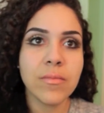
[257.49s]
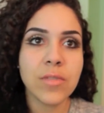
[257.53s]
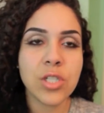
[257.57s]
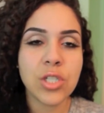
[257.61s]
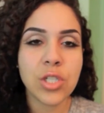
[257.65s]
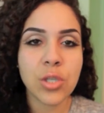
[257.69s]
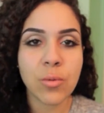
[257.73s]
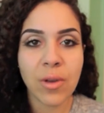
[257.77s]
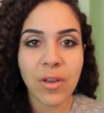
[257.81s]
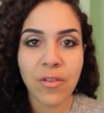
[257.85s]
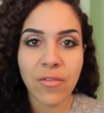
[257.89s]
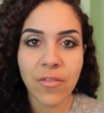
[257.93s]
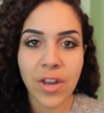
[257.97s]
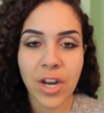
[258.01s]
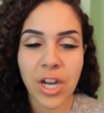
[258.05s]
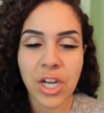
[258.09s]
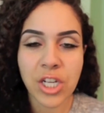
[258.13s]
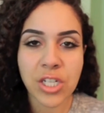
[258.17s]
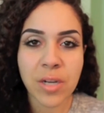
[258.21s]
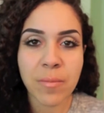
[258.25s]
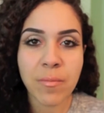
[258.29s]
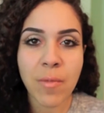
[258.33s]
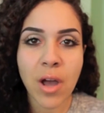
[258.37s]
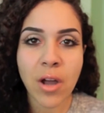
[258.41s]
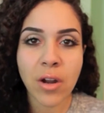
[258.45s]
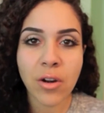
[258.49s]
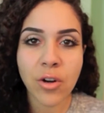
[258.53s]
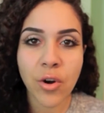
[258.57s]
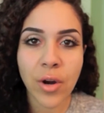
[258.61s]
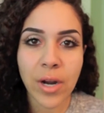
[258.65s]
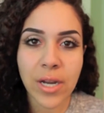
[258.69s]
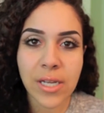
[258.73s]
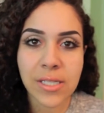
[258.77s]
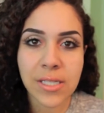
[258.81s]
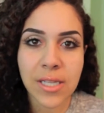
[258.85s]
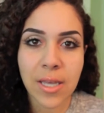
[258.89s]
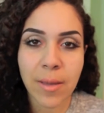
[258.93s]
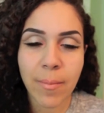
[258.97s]
dewy finish. I'm not
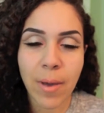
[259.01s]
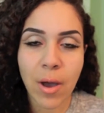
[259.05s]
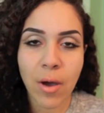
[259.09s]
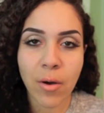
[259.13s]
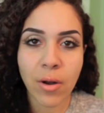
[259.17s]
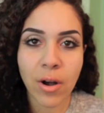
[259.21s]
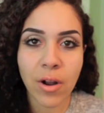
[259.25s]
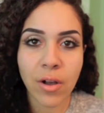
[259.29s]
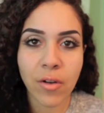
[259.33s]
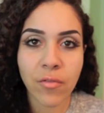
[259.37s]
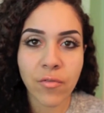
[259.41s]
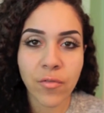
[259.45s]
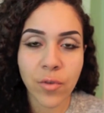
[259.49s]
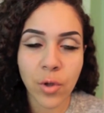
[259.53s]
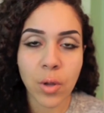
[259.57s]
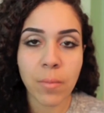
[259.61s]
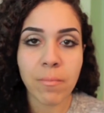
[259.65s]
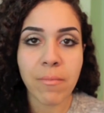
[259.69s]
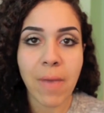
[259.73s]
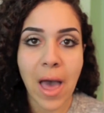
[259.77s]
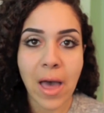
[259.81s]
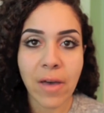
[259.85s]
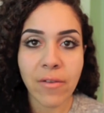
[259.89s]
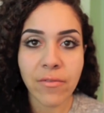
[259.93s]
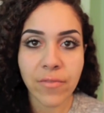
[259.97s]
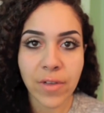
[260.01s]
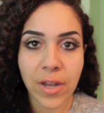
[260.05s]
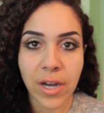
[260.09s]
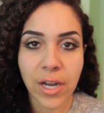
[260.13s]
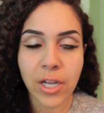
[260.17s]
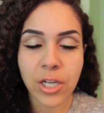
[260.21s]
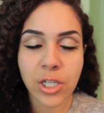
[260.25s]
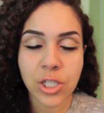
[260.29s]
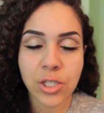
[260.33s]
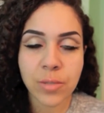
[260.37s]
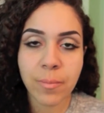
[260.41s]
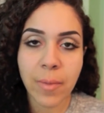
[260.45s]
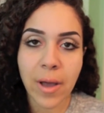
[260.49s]
crazy about a full matte
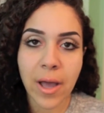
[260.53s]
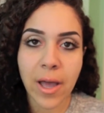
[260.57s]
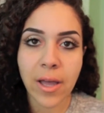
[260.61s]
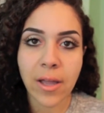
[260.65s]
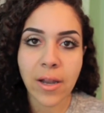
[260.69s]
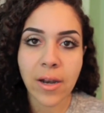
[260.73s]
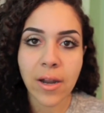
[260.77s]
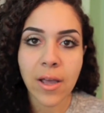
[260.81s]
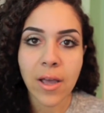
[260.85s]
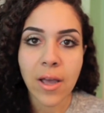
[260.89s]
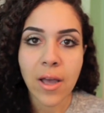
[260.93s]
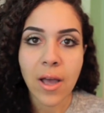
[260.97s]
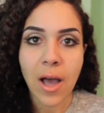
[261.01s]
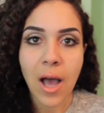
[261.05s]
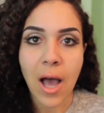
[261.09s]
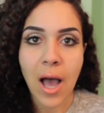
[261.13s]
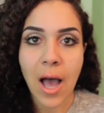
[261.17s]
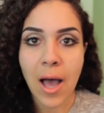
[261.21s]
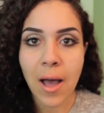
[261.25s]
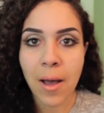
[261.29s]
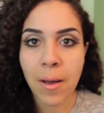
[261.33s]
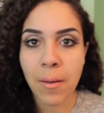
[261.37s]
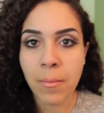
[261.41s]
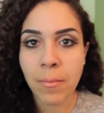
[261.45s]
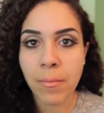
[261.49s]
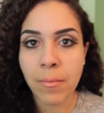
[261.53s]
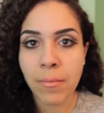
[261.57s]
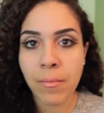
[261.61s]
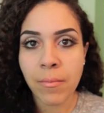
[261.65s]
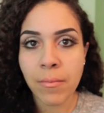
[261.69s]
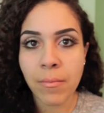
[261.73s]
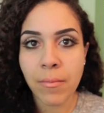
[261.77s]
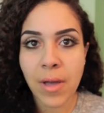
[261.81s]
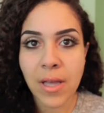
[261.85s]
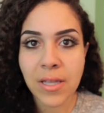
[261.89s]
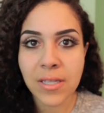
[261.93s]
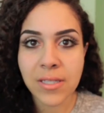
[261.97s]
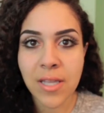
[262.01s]
finish, but
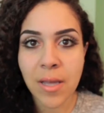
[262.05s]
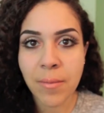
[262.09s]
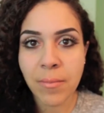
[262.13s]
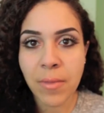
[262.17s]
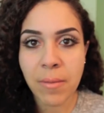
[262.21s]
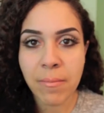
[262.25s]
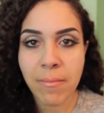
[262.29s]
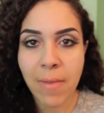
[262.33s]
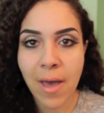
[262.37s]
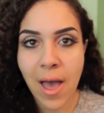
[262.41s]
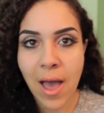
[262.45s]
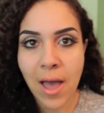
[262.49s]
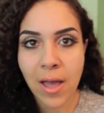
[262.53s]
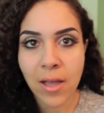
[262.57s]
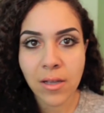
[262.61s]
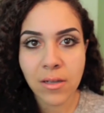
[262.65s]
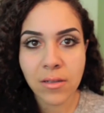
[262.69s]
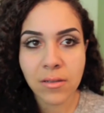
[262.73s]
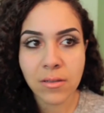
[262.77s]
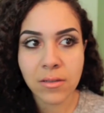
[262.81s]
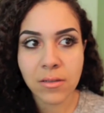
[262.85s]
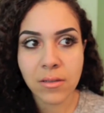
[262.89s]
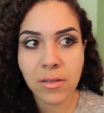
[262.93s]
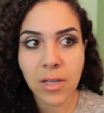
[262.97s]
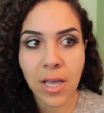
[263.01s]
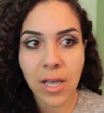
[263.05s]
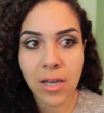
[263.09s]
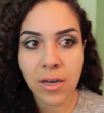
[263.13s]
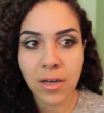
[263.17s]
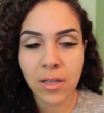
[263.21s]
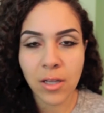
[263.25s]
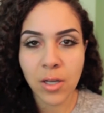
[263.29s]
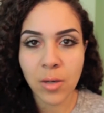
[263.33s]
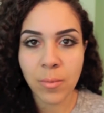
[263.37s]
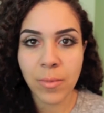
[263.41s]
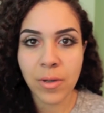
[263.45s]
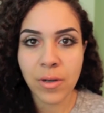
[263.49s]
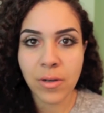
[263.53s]
a semi matte and a
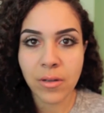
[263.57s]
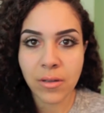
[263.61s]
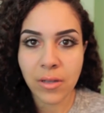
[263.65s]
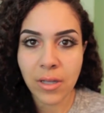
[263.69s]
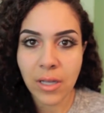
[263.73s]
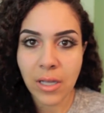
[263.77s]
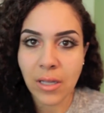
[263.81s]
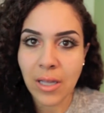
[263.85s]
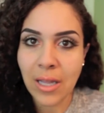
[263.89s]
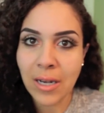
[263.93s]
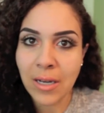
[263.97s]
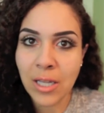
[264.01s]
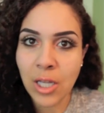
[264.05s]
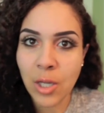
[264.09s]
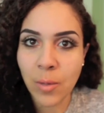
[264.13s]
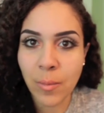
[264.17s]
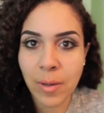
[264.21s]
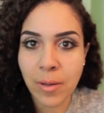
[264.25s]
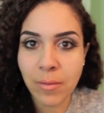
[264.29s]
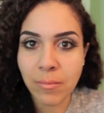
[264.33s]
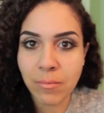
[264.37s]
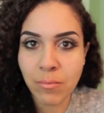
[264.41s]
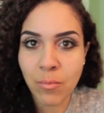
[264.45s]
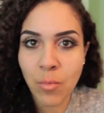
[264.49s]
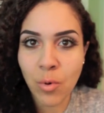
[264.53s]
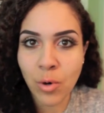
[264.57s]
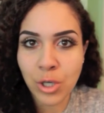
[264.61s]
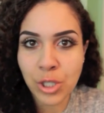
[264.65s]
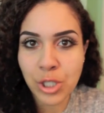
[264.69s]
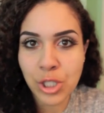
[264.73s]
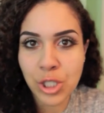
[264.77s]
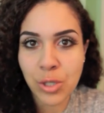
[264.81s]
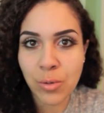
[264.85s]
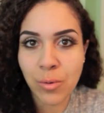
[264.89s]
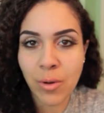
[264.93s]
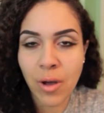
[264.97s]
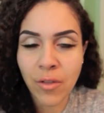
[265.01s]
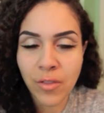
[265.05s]
little bit more
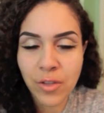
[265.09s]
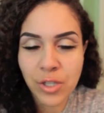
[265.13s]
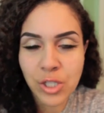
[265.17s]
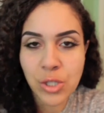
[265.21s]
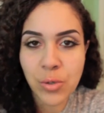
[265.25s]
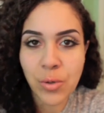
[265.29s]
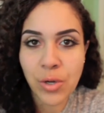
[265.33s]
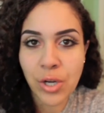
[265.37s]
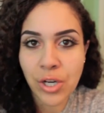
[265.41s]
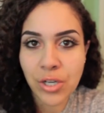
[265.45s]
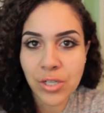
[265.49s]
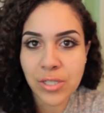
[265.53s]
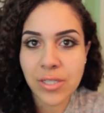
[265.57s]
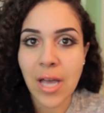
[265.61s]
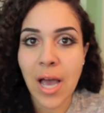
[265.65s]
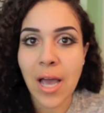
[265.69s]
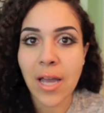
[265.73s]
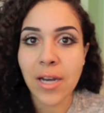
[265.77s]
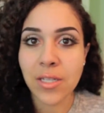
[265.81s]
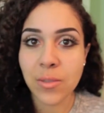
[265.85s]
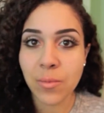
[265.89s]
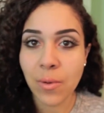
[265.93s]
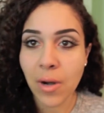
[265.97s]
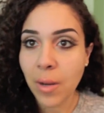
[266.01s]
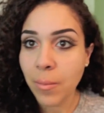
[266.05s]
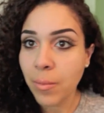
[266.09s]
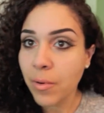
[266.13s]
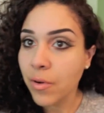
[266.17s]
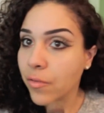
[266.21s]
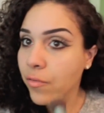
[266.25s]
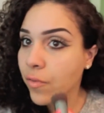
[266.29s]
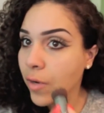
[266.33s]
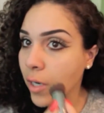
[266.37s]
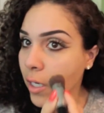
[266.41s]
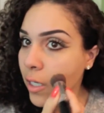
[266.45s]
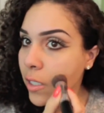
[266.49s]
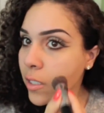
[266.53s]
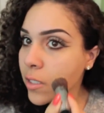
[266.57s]
dew on the dewier side is what I
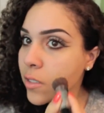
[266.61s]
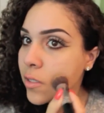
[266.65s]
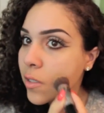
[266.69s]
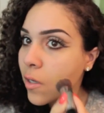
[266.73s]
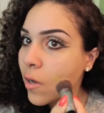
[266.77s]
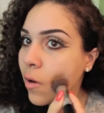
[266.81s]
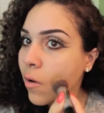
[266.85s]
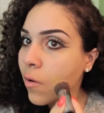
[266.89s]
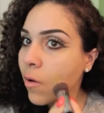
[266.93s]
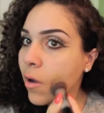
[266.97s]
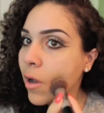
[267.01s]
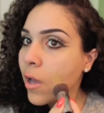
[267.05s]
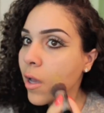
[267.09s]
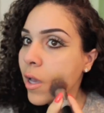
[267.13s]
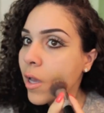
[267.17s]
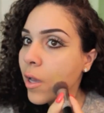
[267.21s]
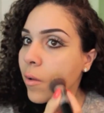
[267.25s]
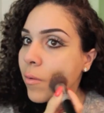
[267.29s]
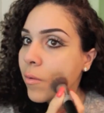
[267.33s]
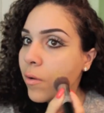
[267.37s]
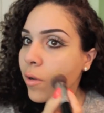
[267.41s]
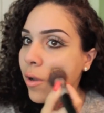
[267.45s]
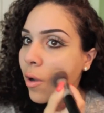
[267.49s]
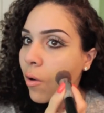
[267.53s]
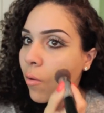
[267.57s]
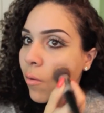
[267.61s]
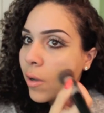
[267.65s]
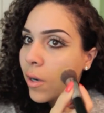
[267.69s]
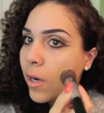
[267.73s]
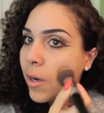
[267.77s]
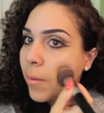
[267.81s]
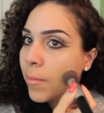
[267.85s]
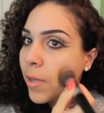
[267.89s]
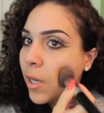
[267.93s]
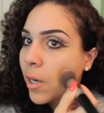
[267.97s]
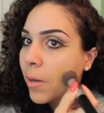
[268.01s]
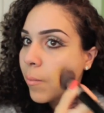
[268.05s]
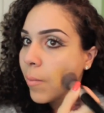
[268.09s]
prefer. So I'm gonna go in,
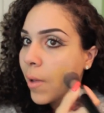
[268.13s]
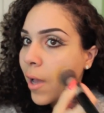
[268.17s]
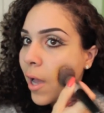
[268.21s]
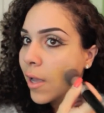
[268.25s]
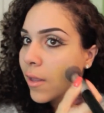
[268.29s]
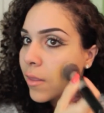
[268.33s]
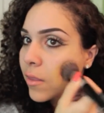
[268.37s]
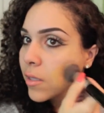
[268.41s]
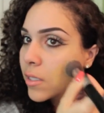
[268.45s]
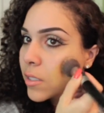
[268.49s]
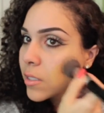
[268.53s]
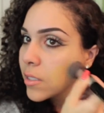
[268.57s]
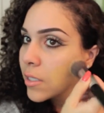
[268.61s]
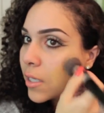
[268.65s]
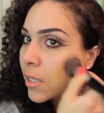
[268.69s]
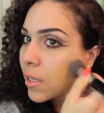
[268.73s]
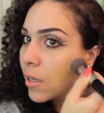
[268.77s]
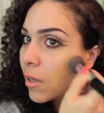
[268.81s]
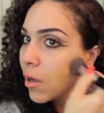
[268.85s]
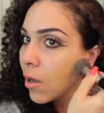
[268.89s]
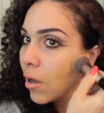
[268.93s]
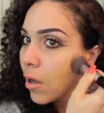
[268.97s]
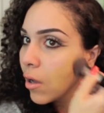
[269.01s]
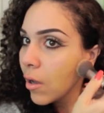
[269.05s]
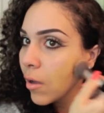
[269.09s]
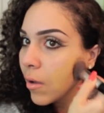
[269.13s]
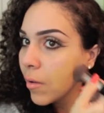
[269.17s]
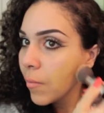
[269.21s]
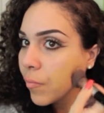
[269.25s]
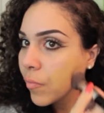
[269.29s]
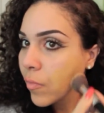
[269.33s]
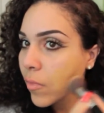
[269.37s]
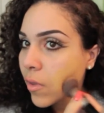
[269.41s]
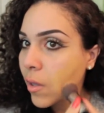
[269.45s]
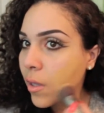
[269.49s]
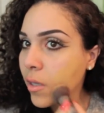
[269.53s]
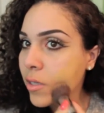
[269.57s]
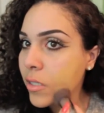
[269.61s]
I'm gonna pat this
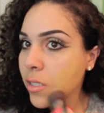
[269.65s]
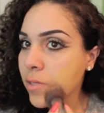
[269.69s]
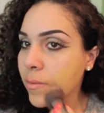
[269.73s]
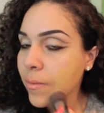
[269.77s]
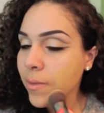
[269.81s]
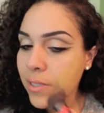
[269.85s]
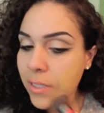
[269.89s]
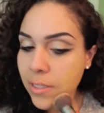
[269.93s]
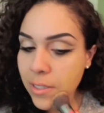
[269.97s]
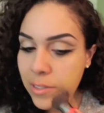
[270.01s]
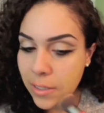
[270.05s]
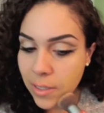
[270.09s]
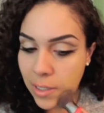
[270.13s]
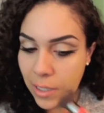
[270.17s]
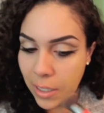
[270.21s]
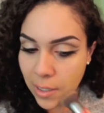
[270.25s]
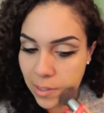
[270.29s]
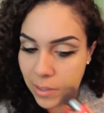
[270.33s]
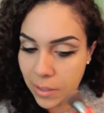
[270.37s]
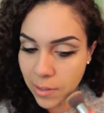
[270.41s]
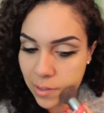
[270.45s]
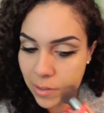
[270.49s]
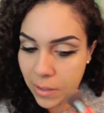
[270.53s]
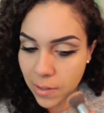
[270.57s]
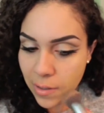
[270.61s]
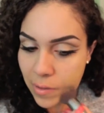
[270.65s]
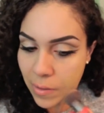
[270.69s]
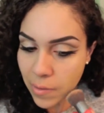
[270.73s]
into my skin.